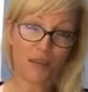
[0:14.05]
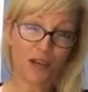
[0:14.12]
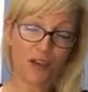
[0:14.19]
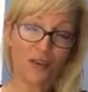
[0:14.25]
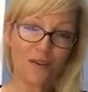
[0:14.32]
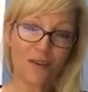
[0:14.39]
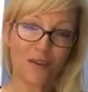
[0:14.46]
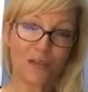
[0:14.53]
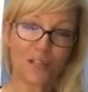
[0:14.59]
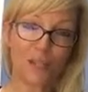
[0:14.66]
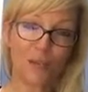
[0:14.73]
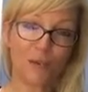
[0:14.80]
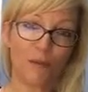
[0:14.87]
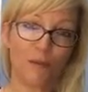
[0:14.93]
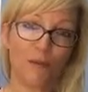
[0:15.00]
Here are
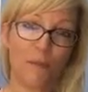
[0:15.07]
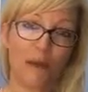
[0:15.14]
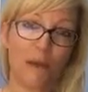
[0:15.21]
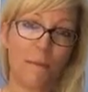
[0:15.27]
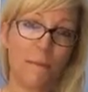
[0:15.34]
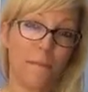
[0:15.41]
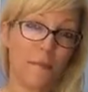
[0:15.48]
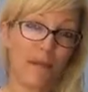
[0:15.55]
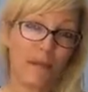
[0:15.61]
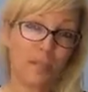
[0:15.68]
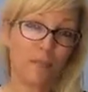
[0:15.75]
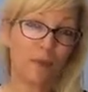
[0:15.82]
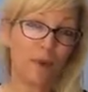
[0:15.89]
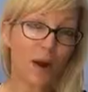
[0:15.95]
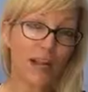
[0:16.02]
some of my
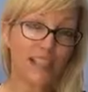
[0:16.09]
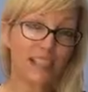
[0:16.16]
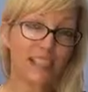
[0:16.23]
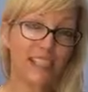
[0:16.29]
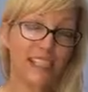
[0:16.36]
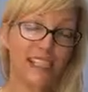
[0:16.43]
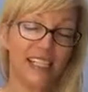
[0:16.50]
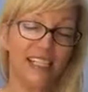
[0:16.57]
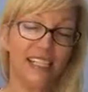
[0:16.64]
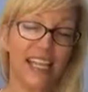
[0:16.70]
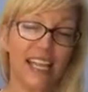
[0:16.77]
best practices